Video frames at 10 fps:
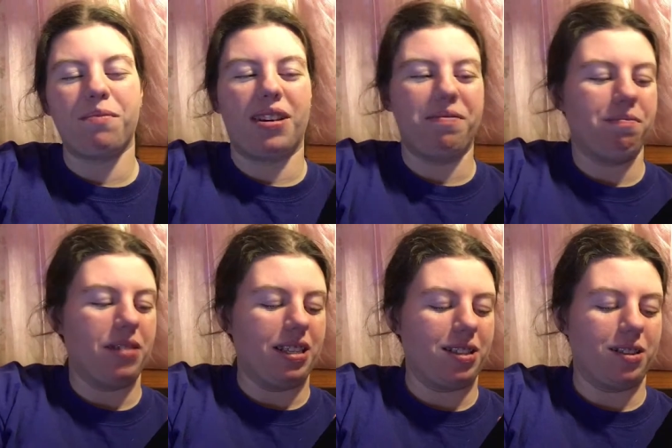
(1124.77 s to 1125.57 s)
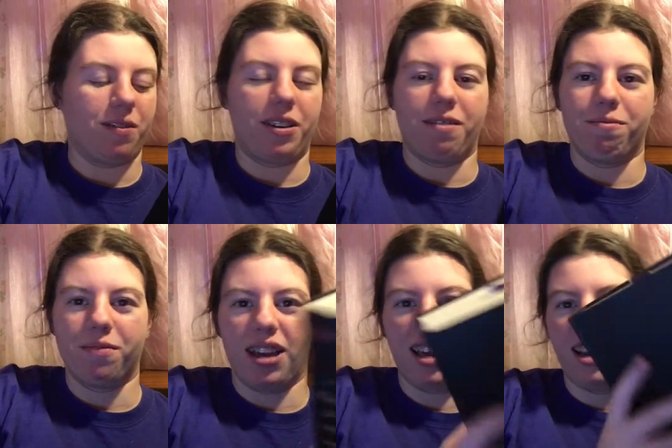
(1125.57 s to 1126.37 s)
but it's so good.
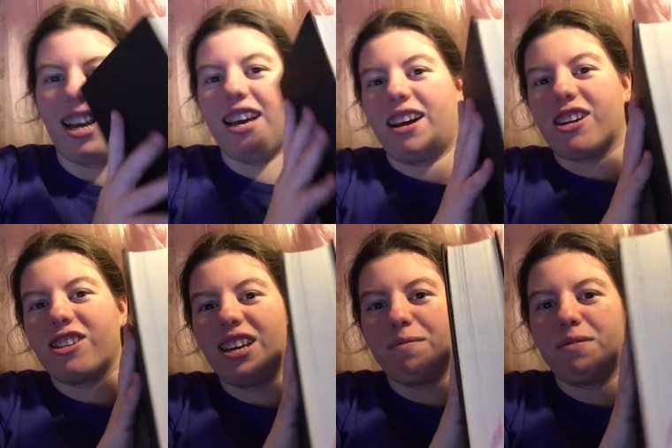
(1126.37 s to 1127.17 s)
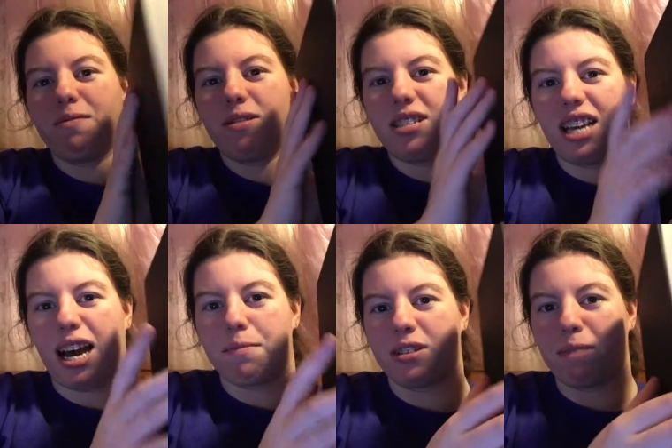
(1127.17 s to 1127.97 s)
And I actually have
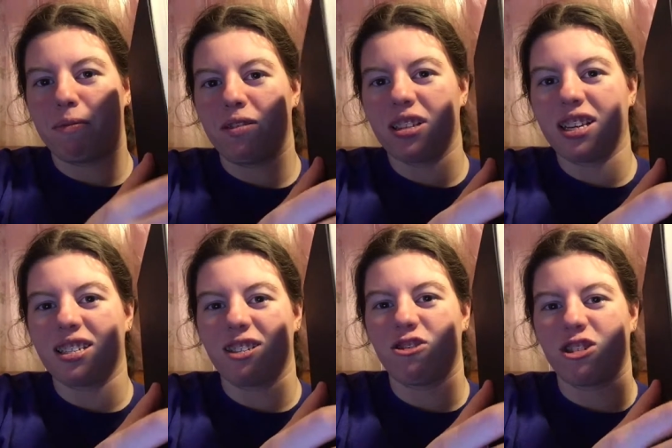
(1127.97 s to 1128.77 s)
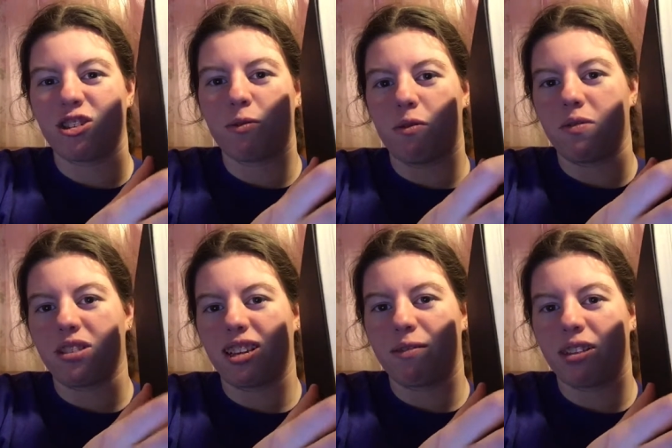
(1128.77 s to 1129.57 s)
tabbed a couple of things. These are just quotes
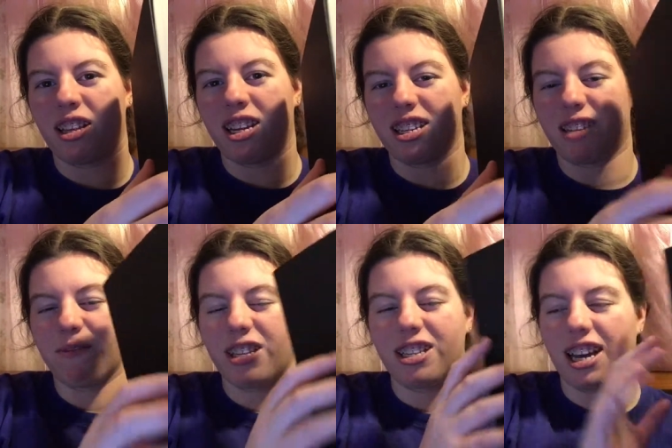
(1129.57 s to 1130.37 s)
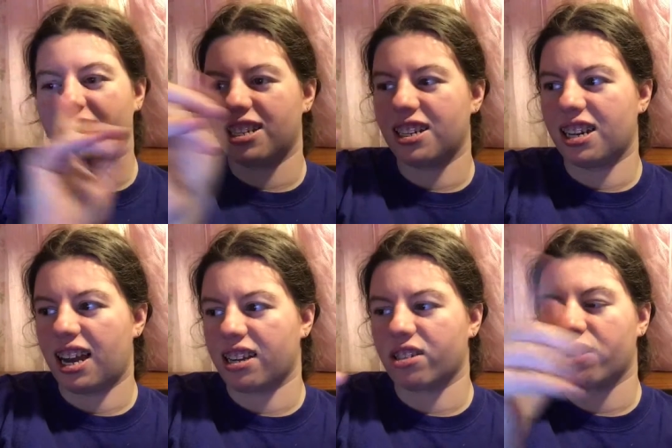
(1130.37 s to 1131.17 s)
that I really liked. I really I did an
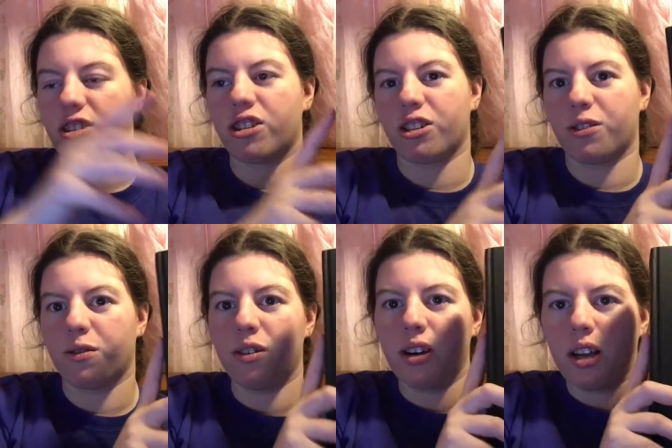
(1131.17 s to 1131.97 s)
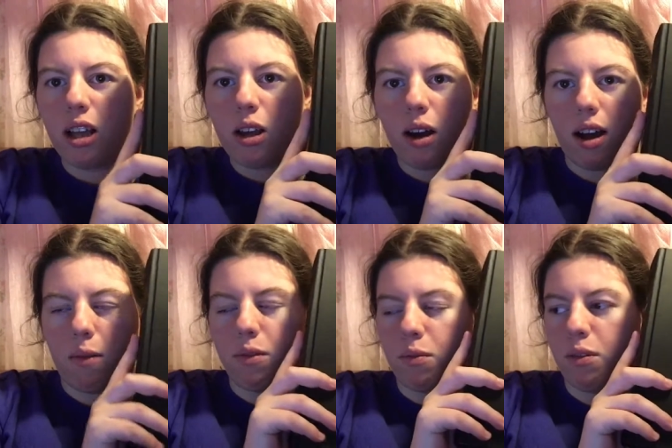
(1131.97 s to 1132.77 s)
ACOTAR too
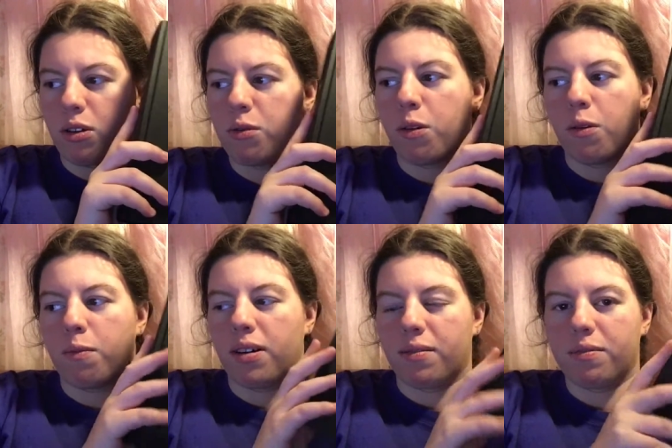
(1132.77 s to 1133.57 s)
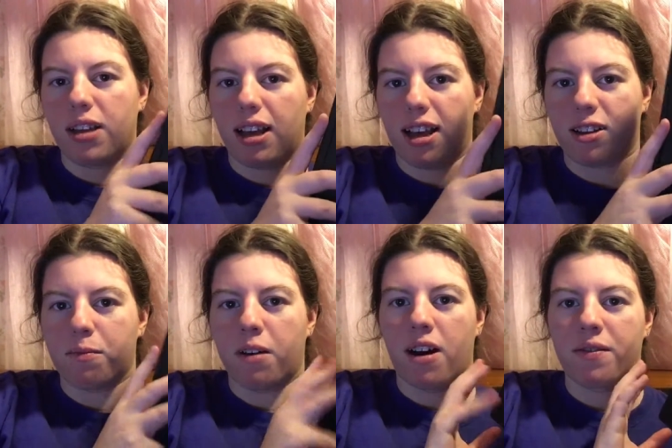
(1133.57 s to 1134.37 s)
uh, with one quote, but
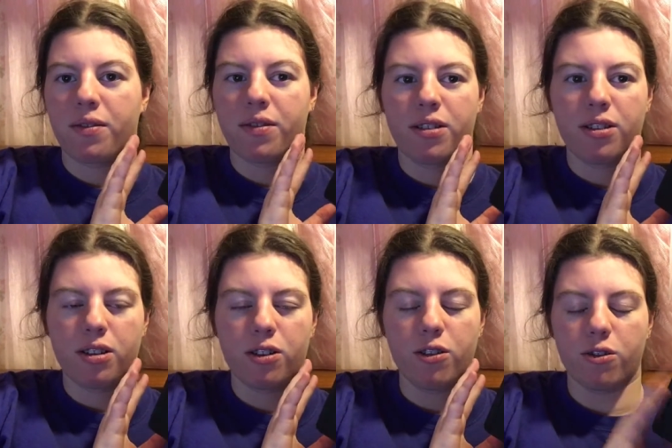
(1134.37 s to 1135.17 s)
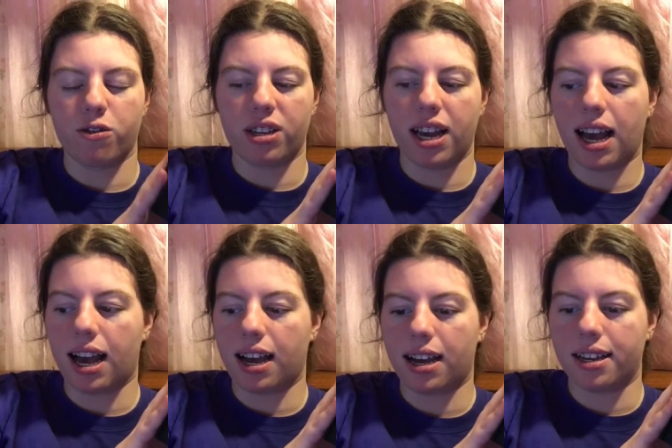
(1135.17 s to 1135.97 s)
ACOMAF usually
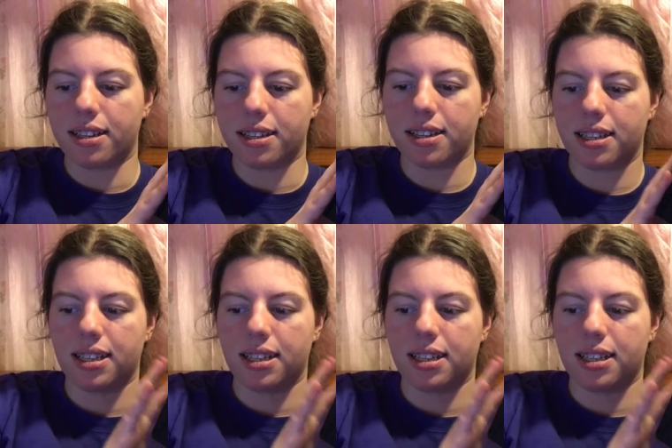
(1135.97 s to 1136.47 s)
has